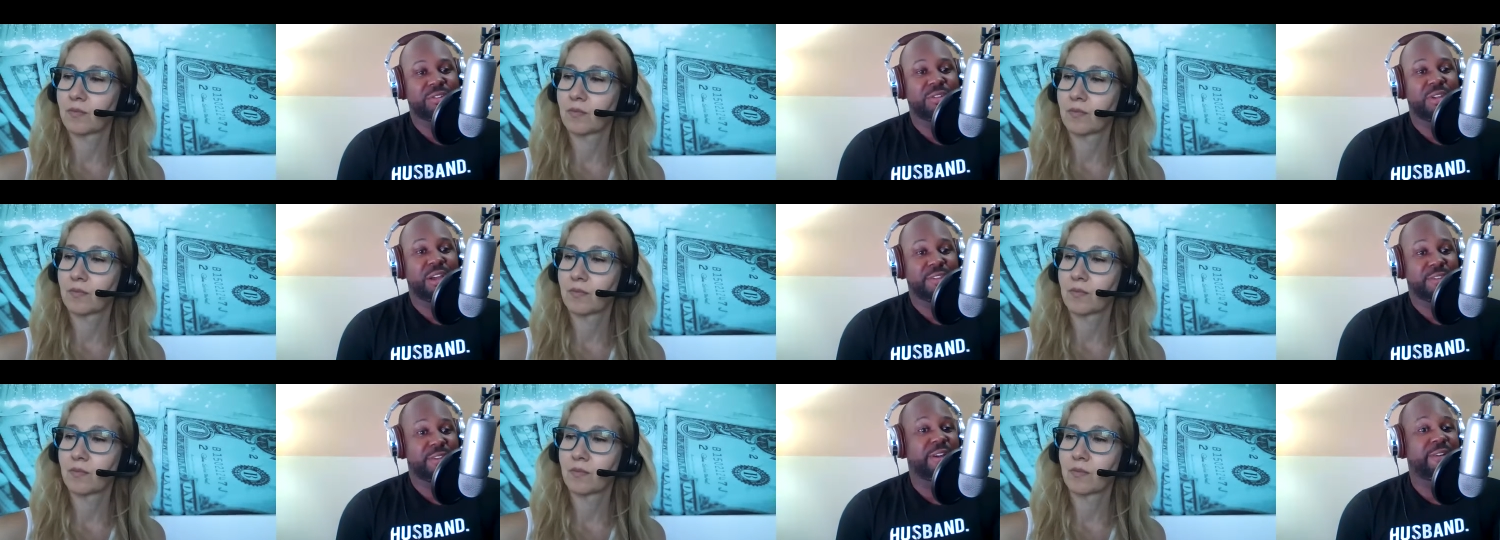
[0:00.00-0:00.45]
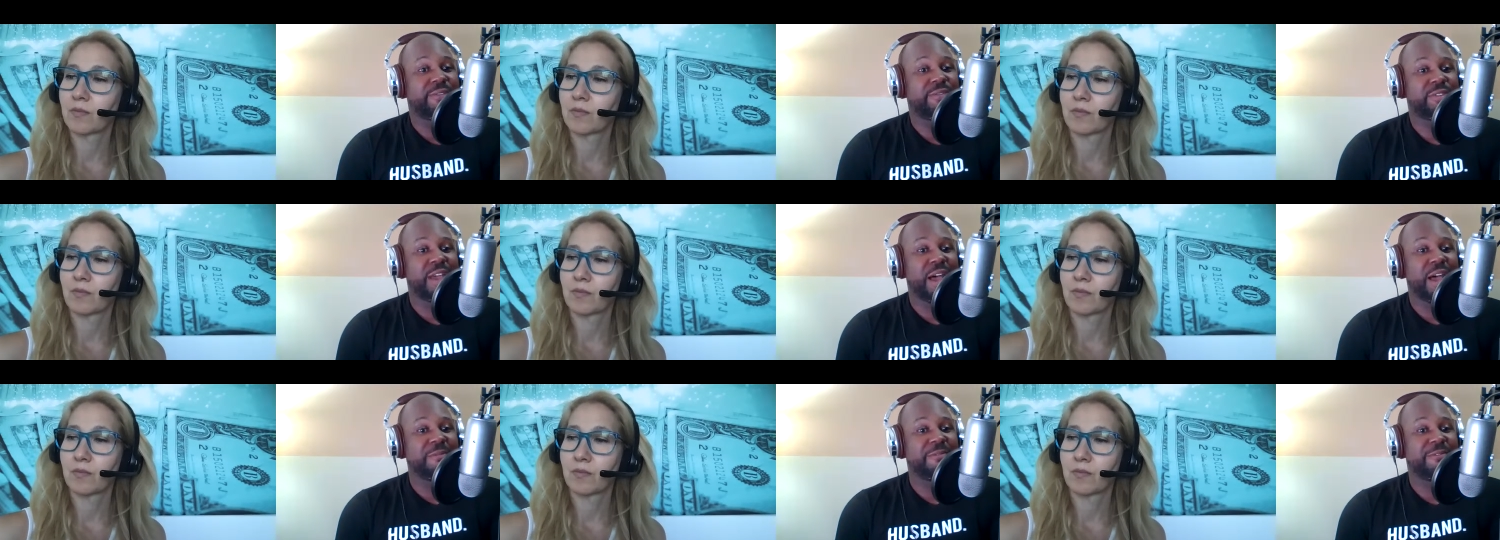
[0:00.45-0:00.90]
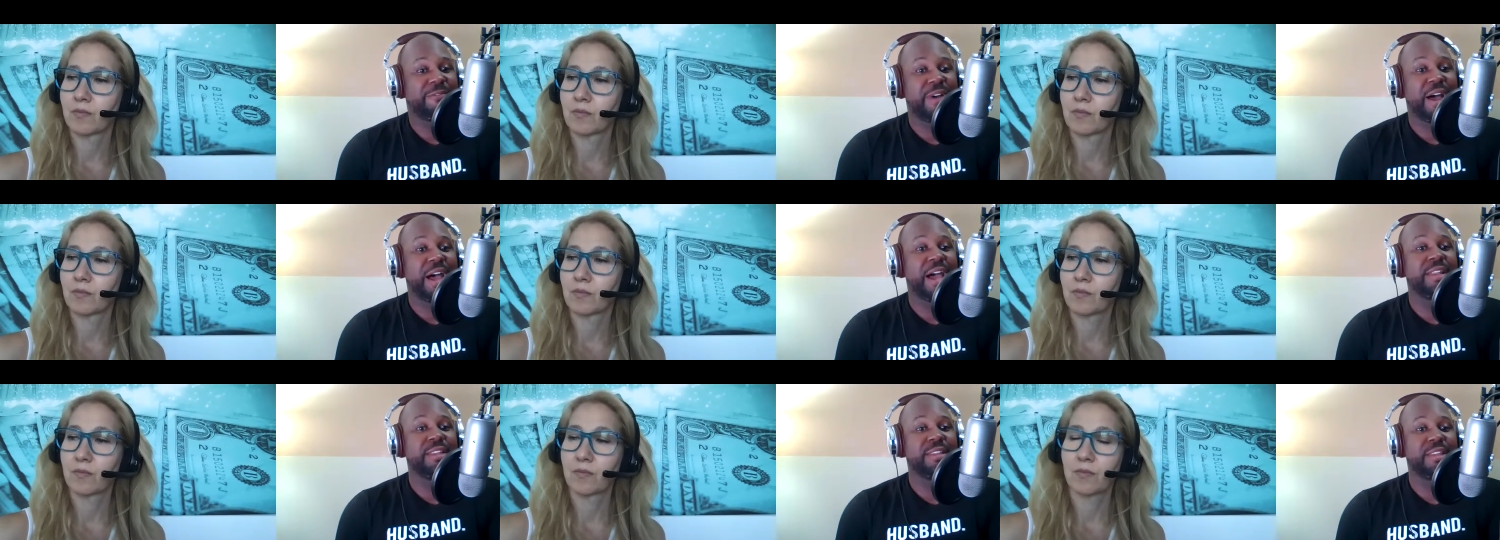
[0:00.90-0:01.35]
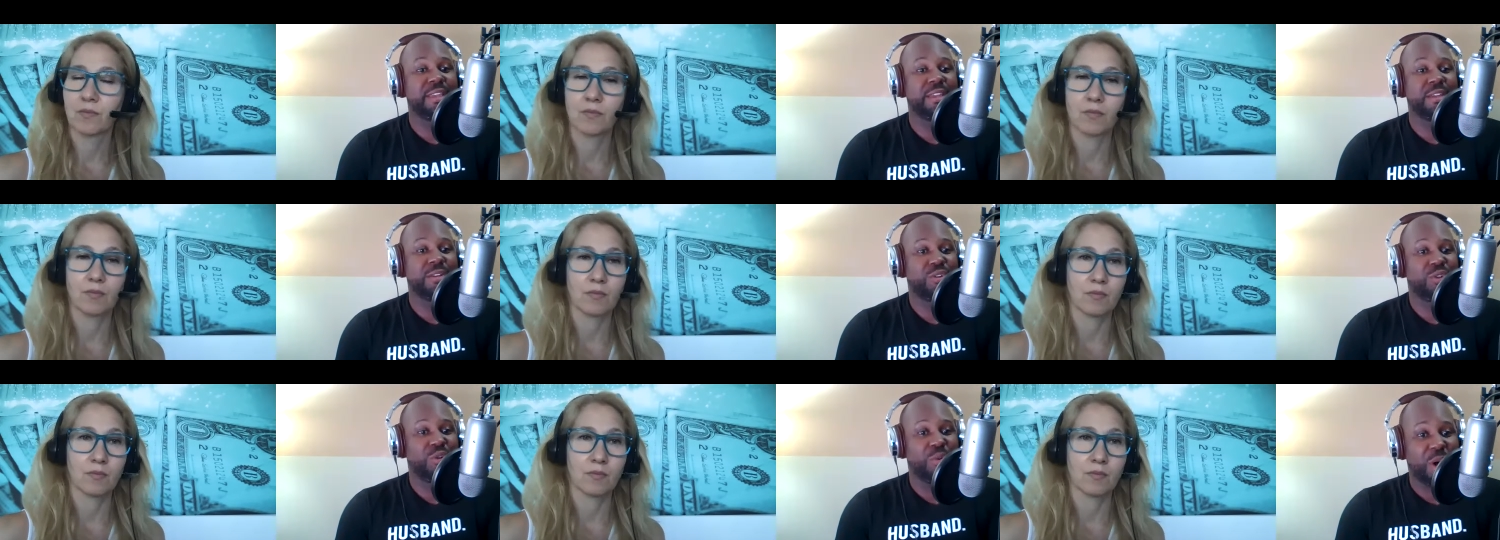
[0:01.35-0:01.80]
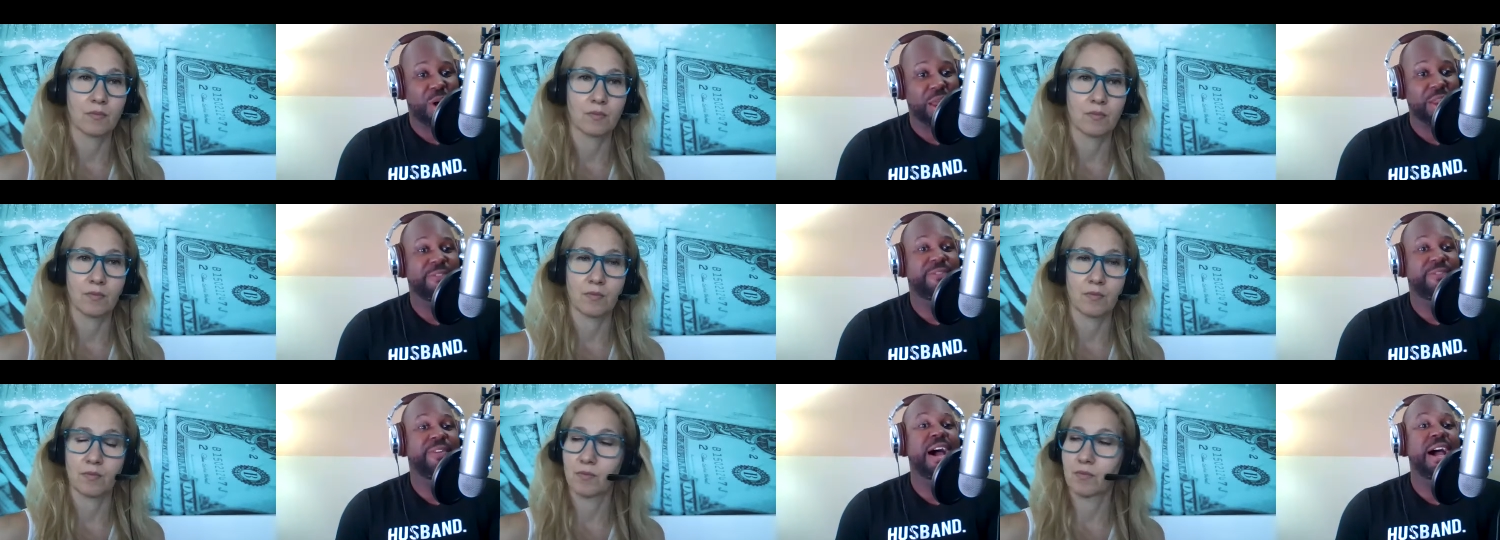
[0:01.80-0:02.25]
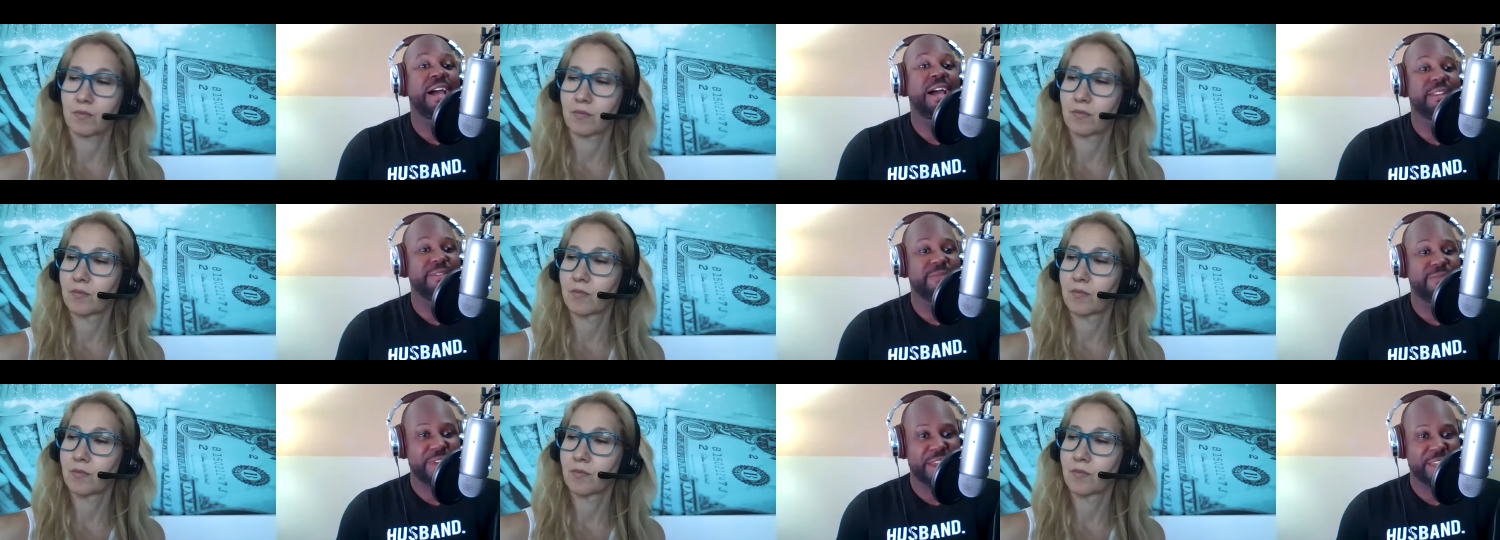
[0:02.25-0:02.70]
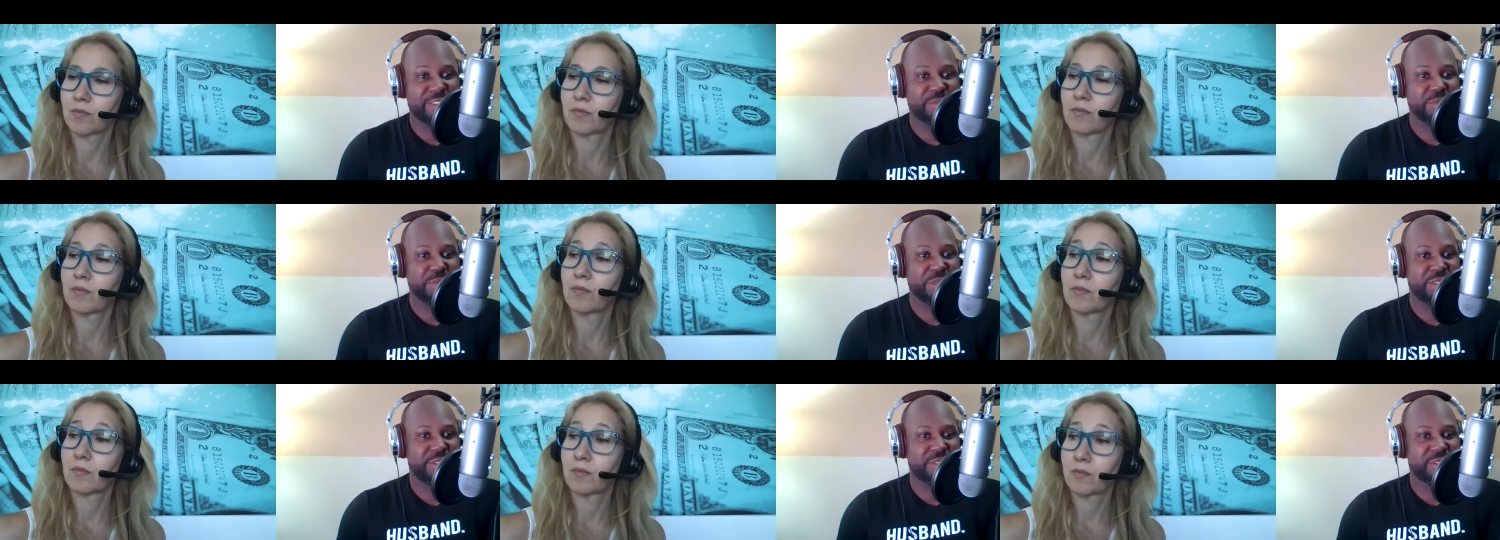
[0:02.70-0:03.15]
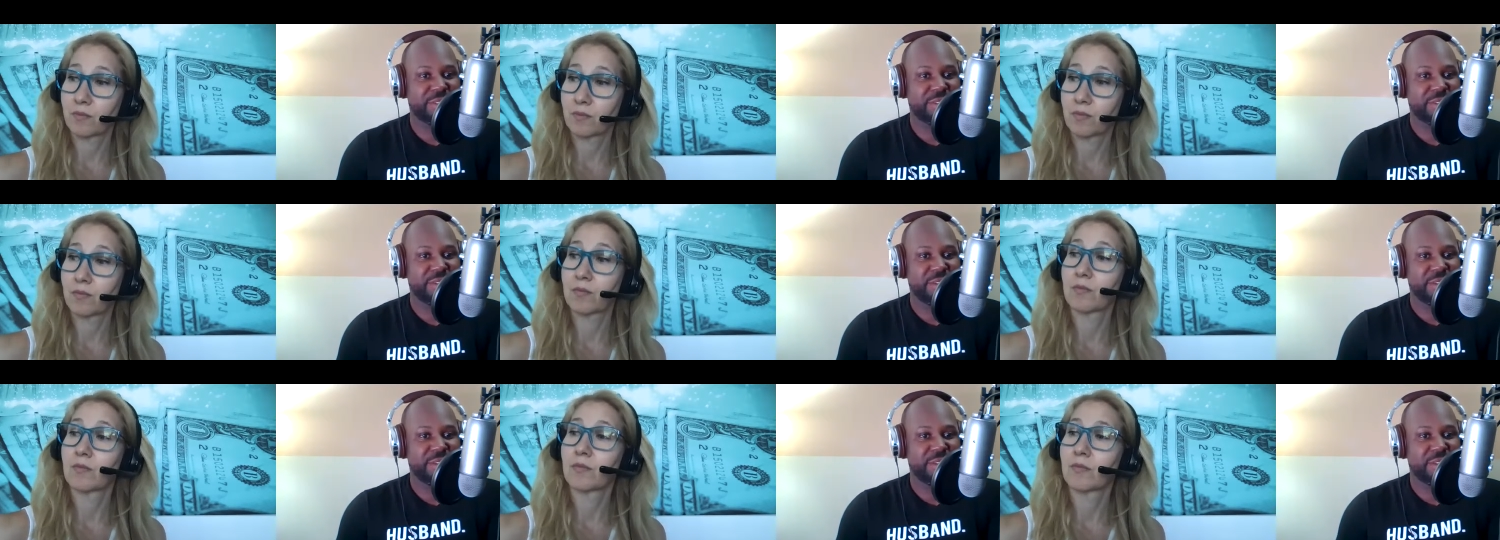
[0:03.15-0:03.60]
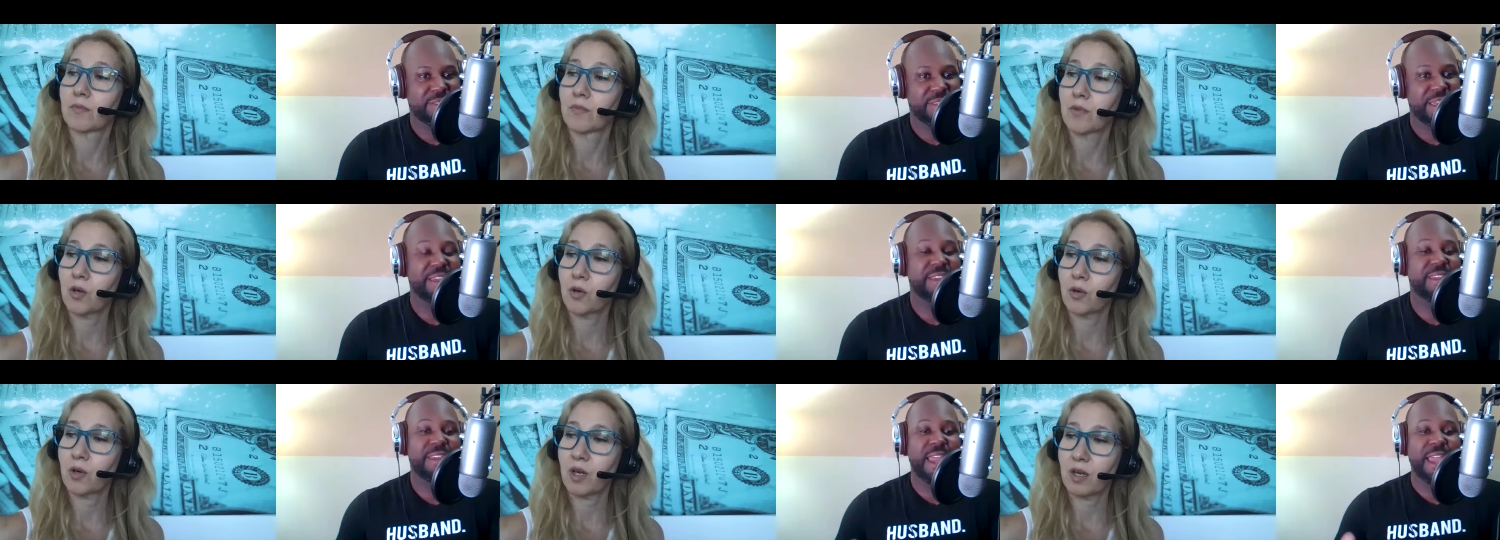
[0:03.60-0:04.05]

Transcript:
Speaker 1: a tough time finding qualified investments that okay.